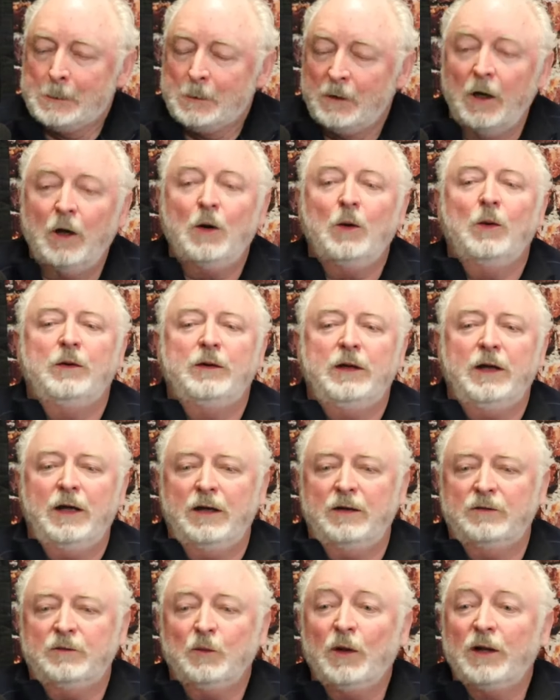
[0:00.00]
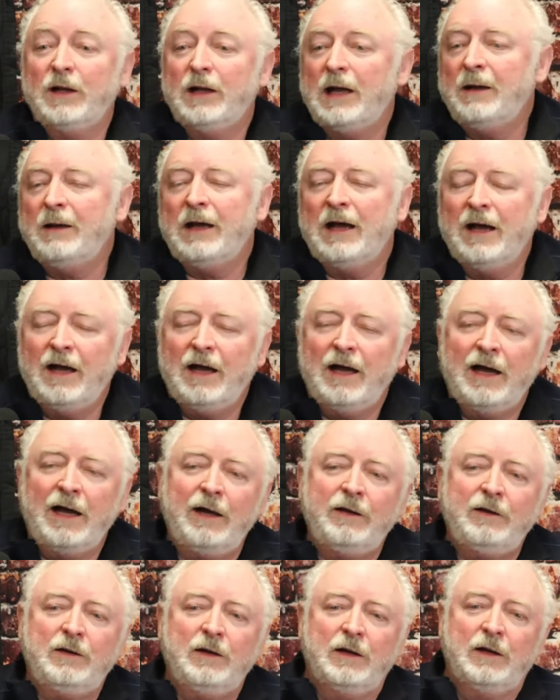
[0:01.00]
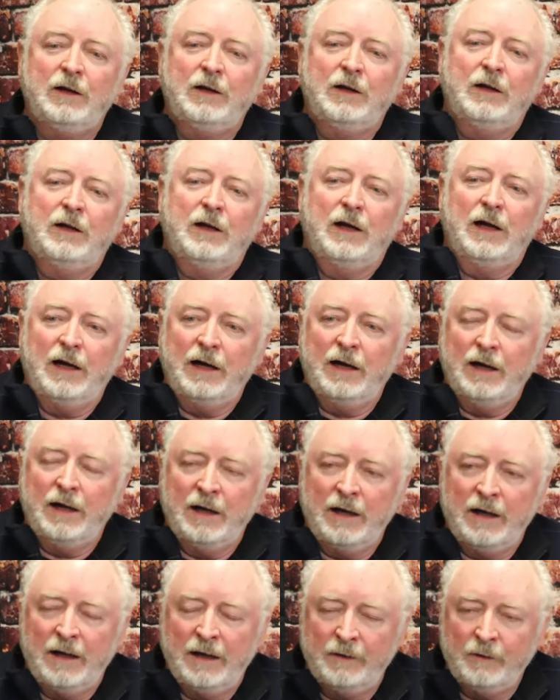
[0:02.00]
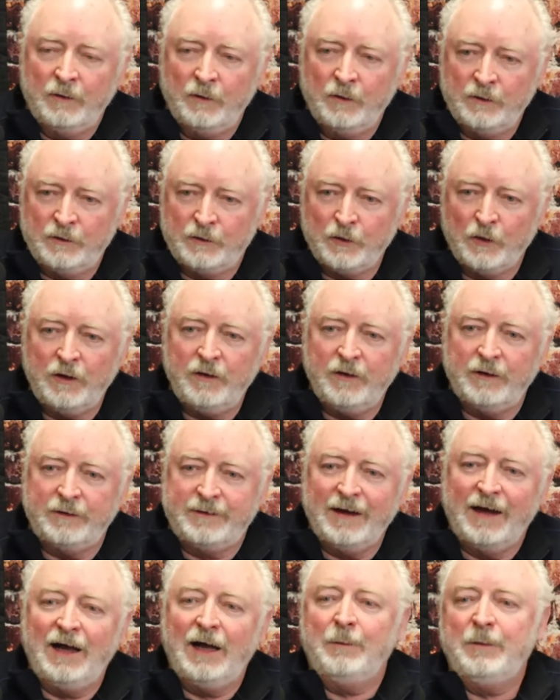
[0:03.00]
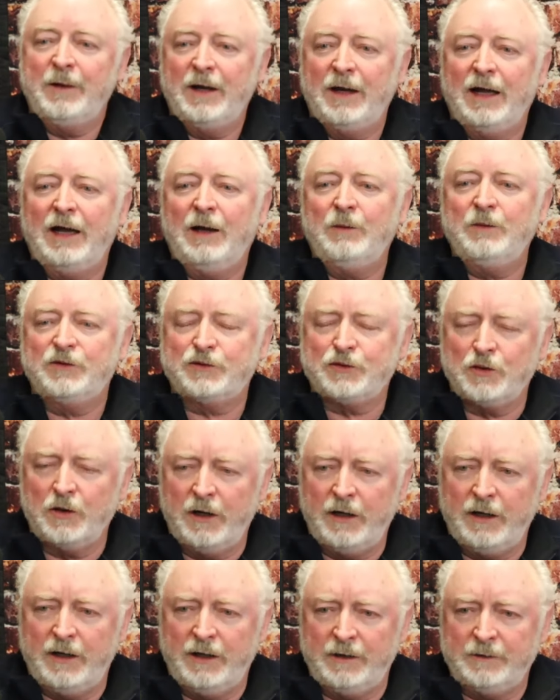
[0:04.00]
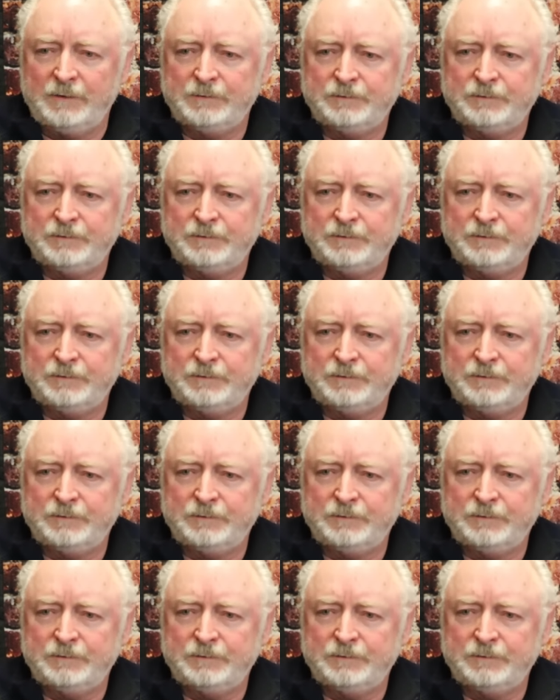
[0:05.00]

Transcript: Oh yes. Well, I, I, I during the time that I was training,